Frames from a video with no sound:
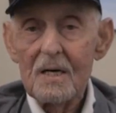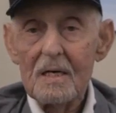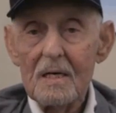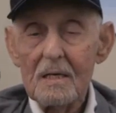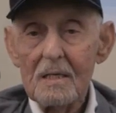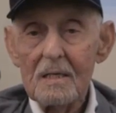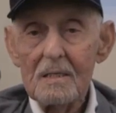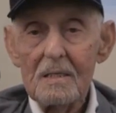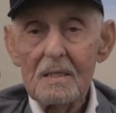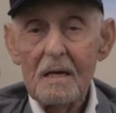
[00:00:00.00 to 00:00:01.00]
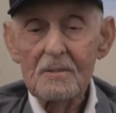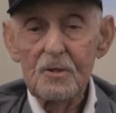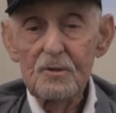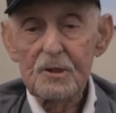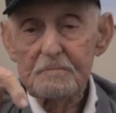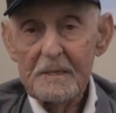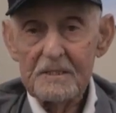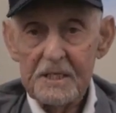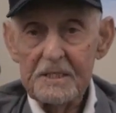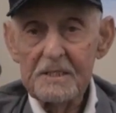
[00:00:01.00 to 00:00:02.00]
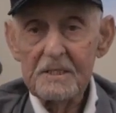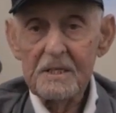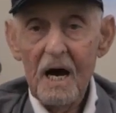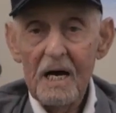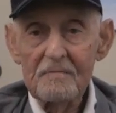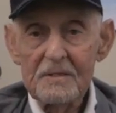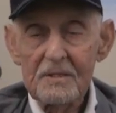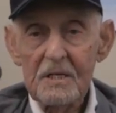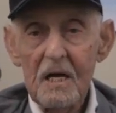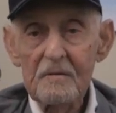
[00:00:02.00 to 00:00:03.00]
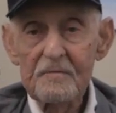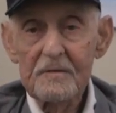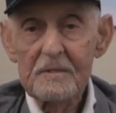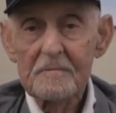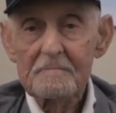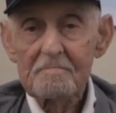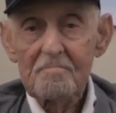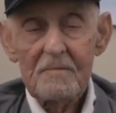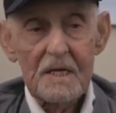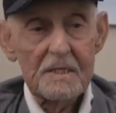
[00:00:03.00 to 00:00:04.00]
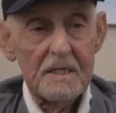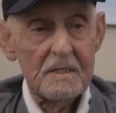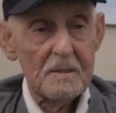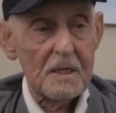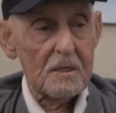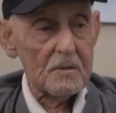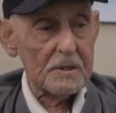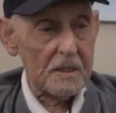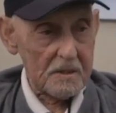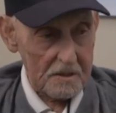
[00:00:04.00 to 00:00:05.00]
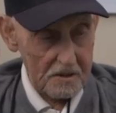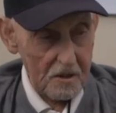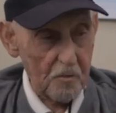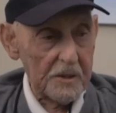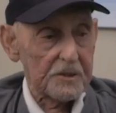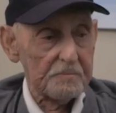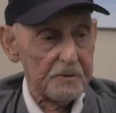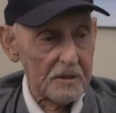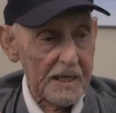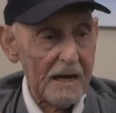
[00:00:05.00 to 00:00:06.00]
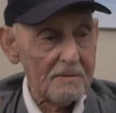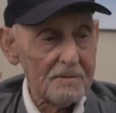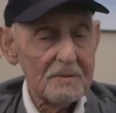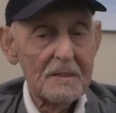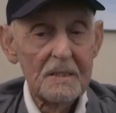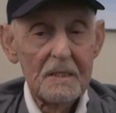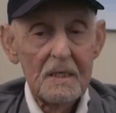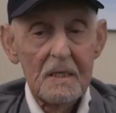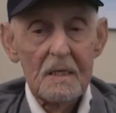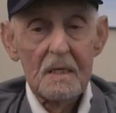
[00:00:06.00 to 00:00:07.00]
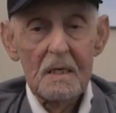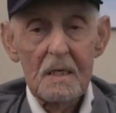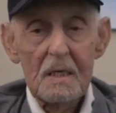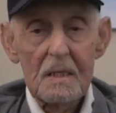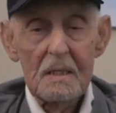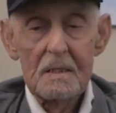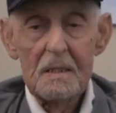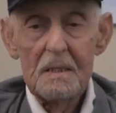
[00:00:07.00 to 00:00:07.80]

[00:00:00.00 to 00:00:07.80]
uh, and do spins in the dive itself, and then you know, and then know when to pull out. Uh,